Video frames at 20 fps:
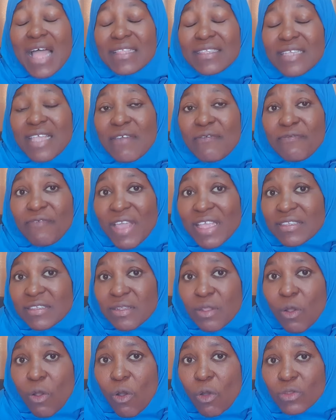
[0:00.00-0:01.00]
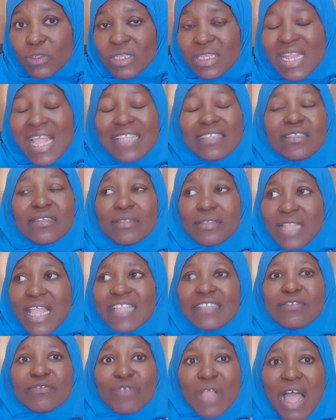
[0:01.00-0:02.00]
a first course, let's
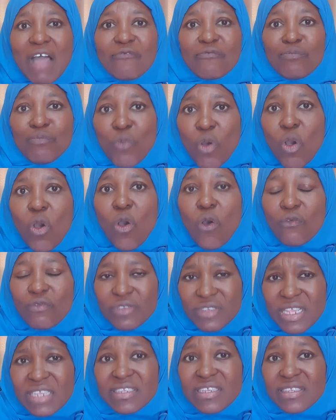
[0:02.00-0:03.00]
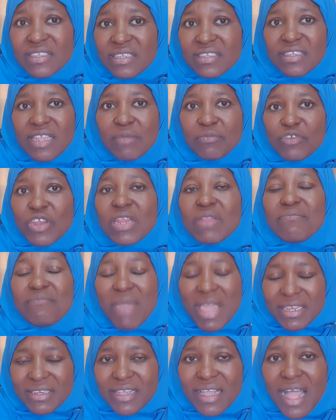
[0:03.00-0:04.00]
have more of, since it's the same training,
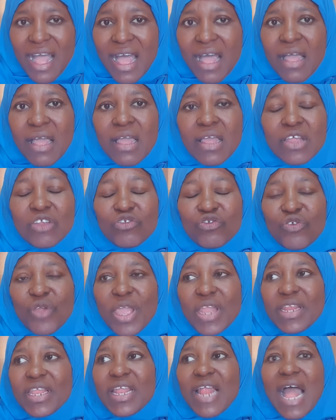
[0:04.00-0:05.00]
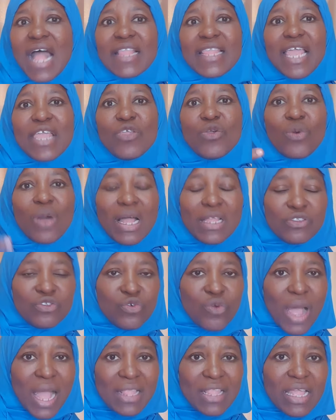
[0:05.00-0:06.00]
medical training, and then you can
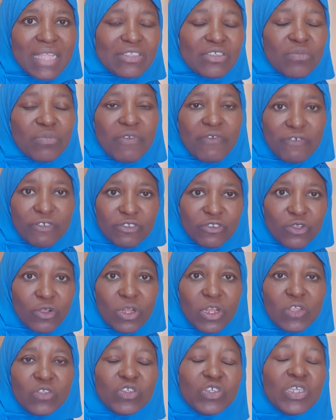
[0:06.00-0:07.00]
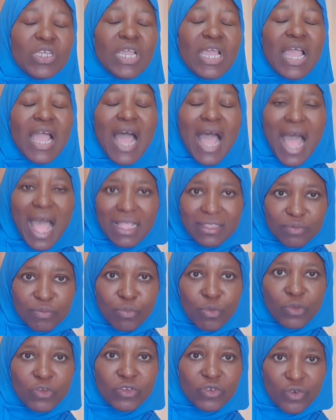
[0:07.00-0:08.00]
do anatomy, physiology at
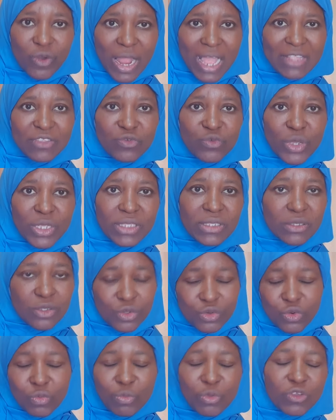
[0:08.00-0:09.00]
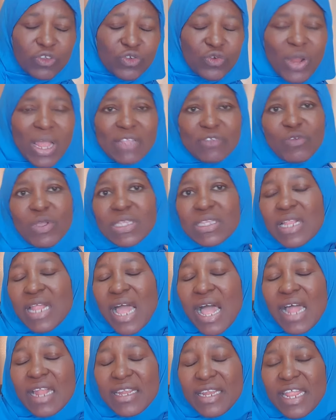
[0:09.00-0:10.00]
postgraduate, you know, postgraduate
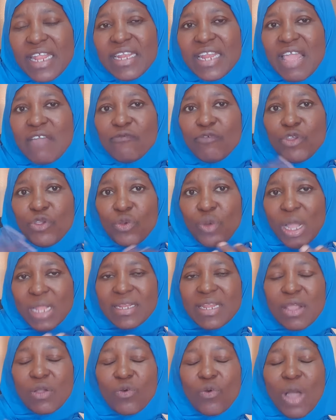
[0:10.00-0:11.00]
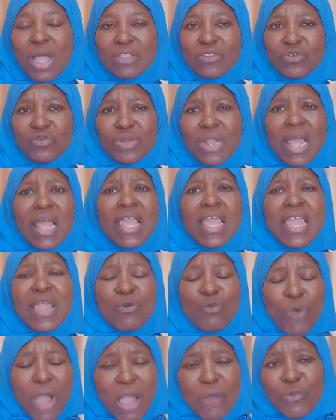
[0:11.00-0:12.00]
level. You can then go and do that.
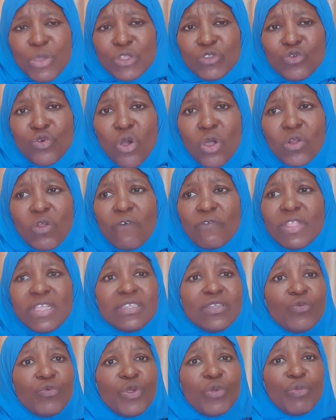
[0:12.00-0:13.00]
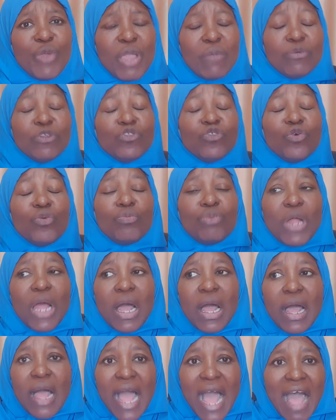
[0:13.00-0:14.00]
While we do all of this, we'll be able to
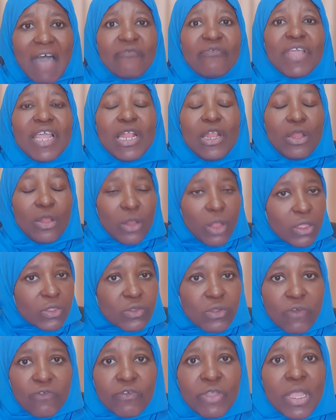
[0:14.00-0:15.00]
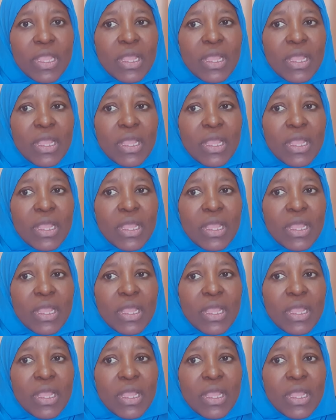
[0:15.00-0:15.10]
have a lot of